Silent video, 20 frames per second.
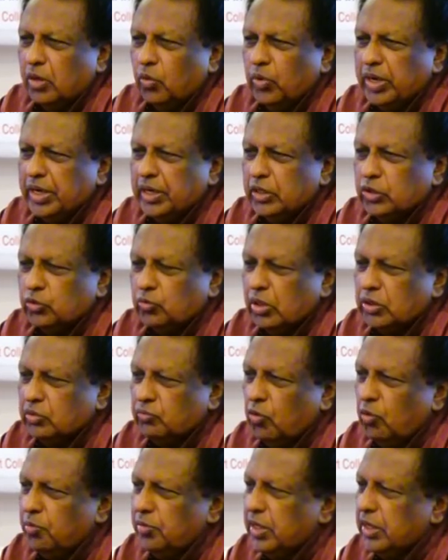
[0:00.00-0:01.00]
when this was
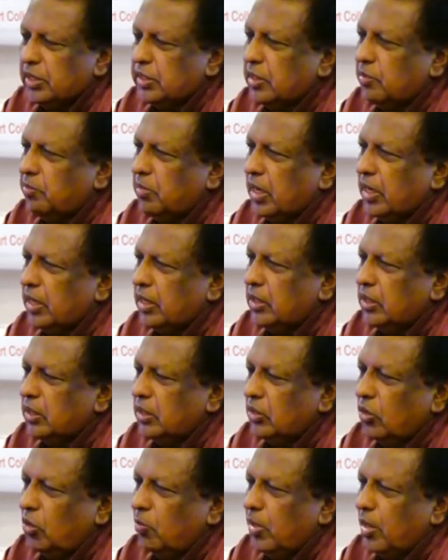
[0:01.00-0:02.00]
formulated by
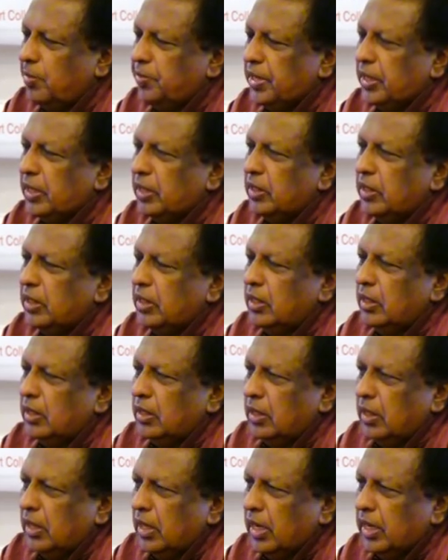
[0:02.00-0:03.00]
Obama.
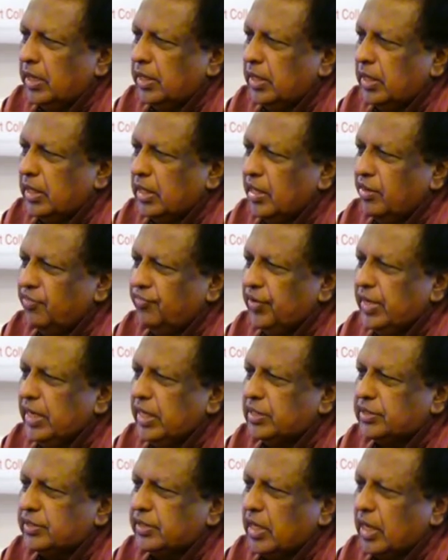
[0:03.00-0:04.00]
And he
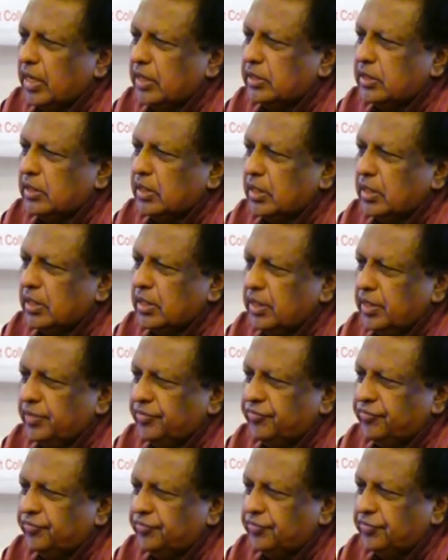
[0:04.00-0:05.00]
feels that
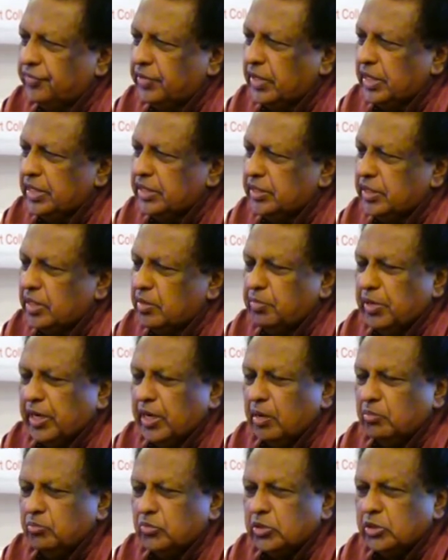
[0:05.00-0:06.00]
if Clinton
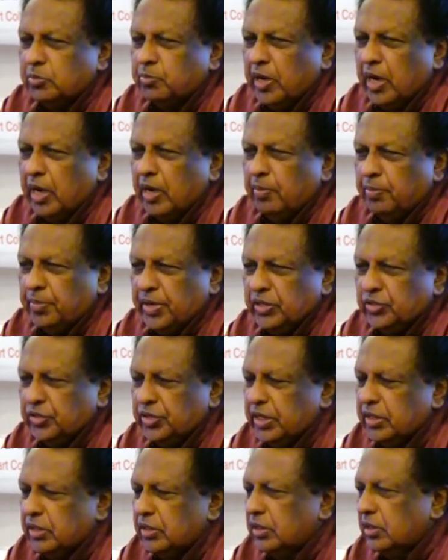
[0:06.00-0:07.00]
becomes
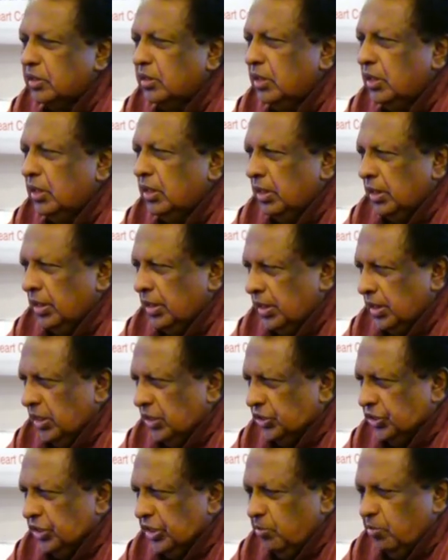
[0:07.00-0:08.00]
president,
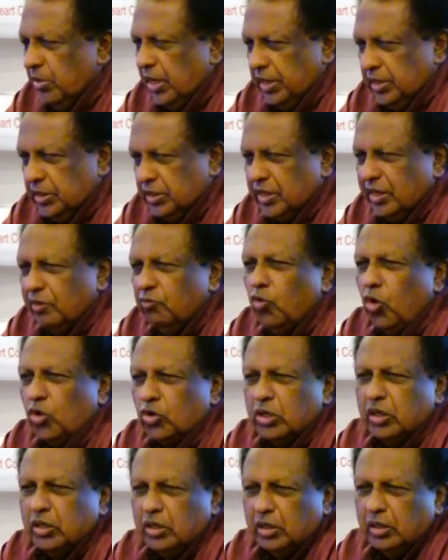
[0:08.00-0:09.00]
she might
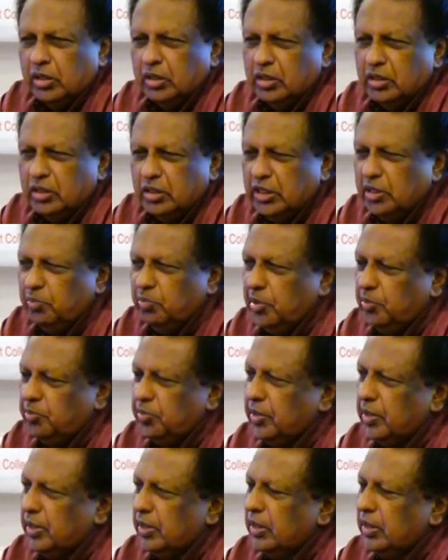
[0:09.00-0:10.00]
revoke TPP.